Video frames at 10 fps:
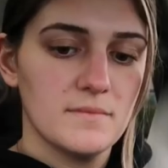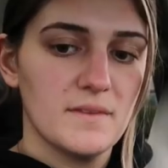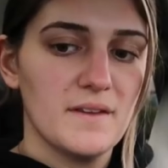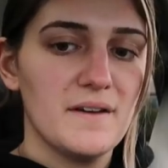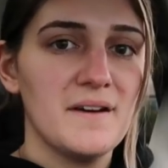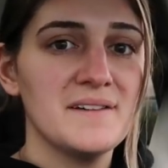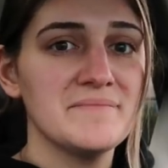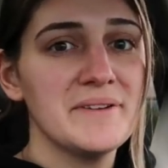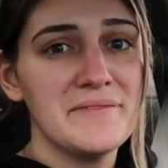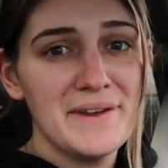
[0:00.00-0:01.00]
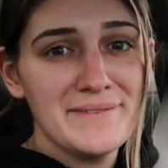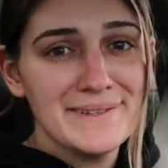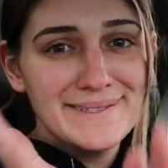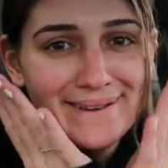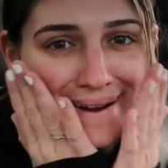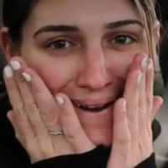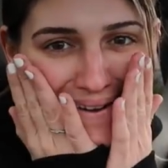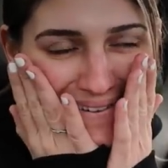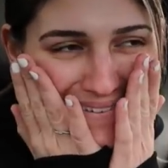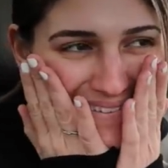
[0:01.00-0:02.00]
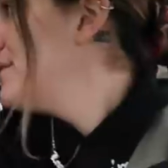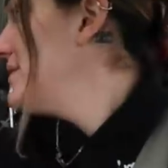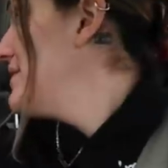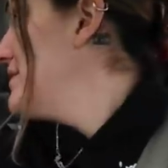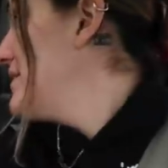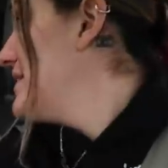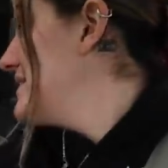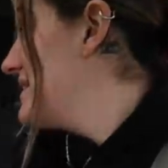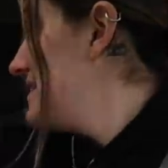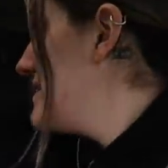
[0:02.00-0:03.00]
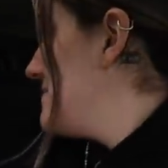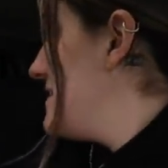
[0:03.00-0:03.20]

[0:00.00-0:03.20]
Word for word: Oh, my favorite song. Good girl, Tiny